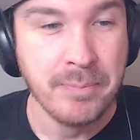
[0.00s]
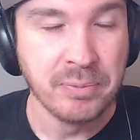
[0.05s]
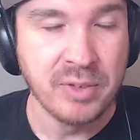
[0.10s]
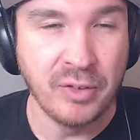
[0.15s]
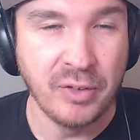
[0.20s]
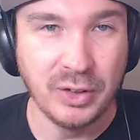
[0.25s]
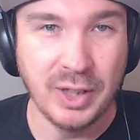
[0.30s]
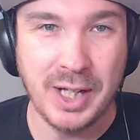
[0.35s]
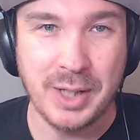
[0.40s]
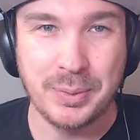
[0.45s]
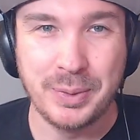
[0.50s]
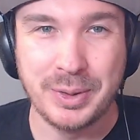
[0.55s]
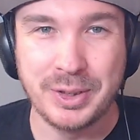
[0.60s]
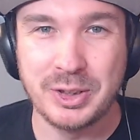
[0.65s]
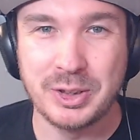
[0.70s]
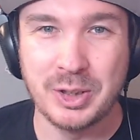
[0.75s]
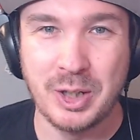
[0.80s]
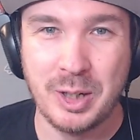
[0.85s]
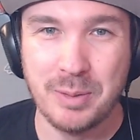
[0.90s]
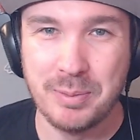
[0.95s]
If you liked what you
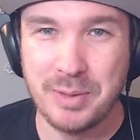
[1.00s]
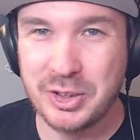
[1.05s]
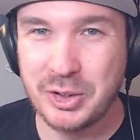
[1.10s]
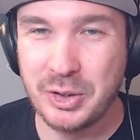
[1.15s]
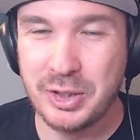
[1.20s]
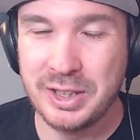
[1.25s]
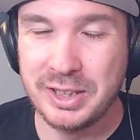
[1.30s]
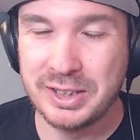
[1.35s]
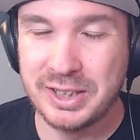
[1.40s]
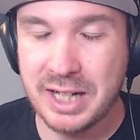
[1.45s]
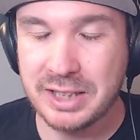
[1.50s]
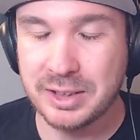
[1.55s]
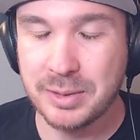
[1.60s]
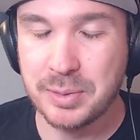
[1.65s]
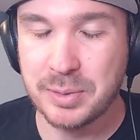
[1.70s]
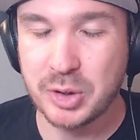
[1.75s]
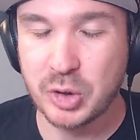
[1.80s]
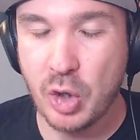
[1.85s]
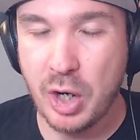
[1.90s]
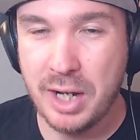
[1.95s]
saw, make sure you hit that
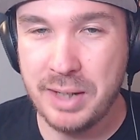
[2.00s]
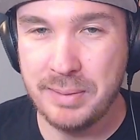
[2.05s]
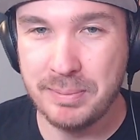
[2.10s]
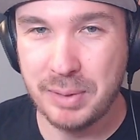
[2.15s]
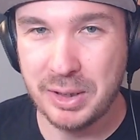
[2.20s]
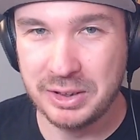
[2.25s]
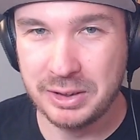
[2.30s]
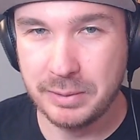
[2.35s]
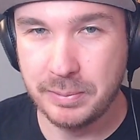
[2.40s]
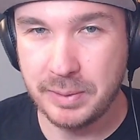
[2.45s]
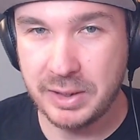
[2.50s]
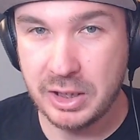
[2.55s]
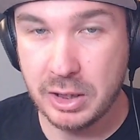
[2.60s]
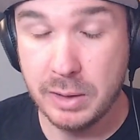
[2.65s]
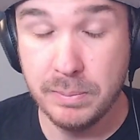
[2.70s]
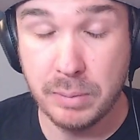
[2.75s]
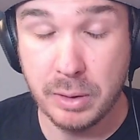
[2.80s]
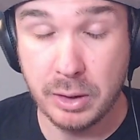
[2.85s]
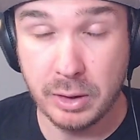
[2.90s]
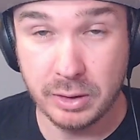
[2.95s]
subscribe button and
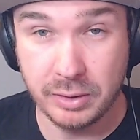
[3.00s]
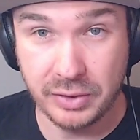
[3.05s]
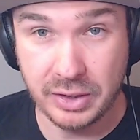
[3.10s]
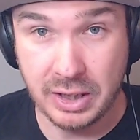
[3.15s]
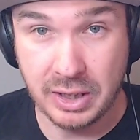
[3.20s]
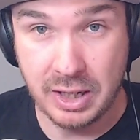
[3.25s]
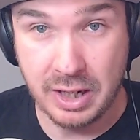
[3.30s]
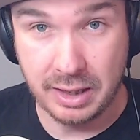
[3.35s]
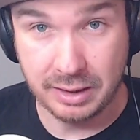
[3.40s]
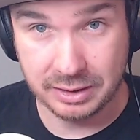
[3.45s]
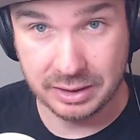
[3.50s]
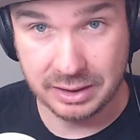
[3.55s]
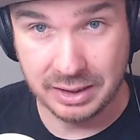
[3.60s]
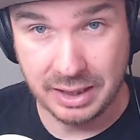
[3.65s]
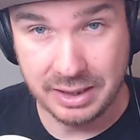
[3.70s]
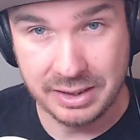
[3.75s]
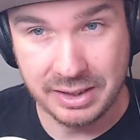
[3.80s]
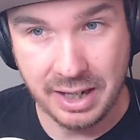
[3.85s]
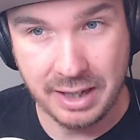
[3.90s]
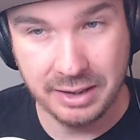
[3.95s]
become part of the Hawks
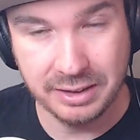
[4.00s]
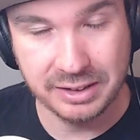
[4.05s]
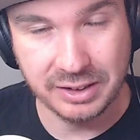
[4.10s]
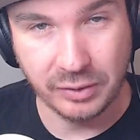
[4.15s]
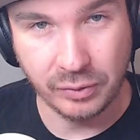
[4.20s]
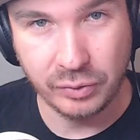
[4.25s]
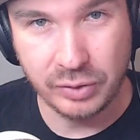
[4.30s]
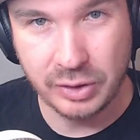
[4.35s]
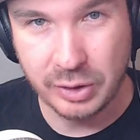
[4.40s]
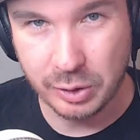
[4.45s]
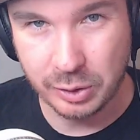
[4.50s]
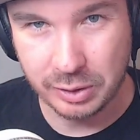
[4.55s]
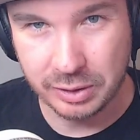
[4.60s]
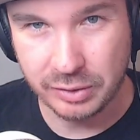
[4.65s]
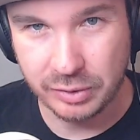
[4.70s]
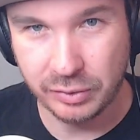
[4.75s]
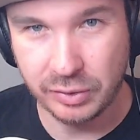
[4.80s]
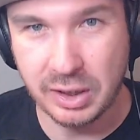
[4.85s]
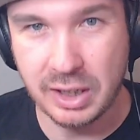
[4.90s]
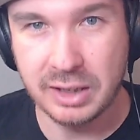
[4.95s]
Nest, a fearless
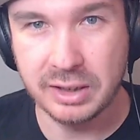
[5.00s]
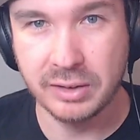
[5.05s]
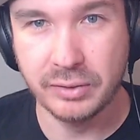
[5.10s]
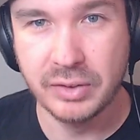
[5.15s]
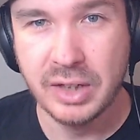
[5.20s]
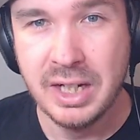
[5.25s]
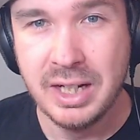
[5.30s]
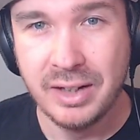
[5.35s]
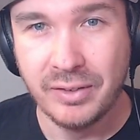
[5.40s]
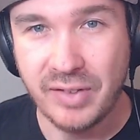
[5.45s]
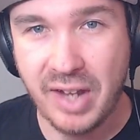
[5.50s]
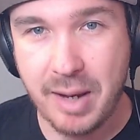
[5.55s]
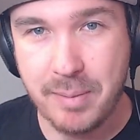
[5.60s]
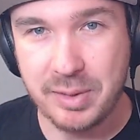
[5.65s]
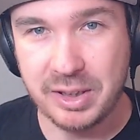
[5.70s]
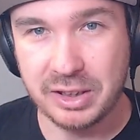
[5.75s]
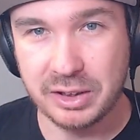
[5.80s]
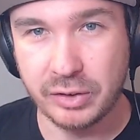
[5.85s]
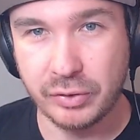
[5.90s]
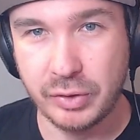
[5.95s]
flock of
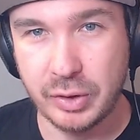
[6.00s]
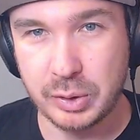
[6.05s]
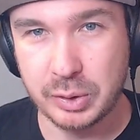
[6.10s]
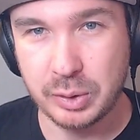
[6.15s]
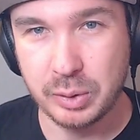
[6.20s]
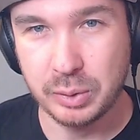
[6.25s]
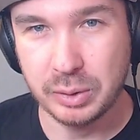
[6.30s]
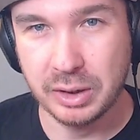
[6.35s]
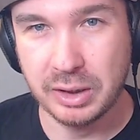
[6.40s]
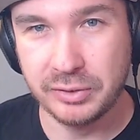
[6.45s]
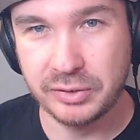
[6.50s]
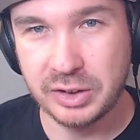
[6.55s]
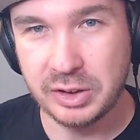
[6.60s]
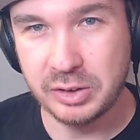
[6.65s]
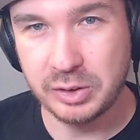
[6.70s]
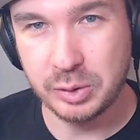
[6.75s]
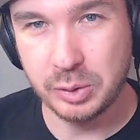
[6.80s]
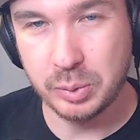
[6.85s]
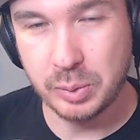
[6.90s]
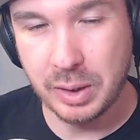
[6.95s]
fabulous folks who love to
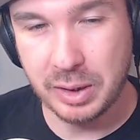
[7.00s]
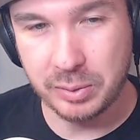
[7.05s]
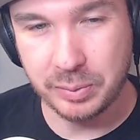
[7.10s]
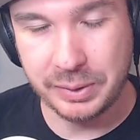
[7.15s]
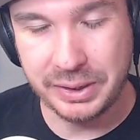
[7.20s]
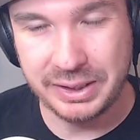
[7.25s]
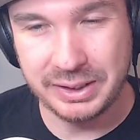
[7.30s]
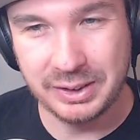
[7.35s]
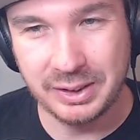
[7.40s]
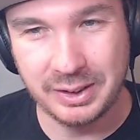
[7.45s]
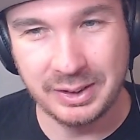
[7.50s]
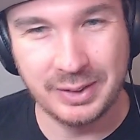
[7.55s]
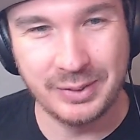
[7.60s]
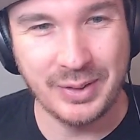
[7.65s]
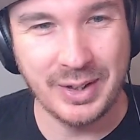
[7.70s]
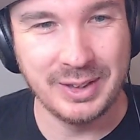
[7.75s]
do what we love.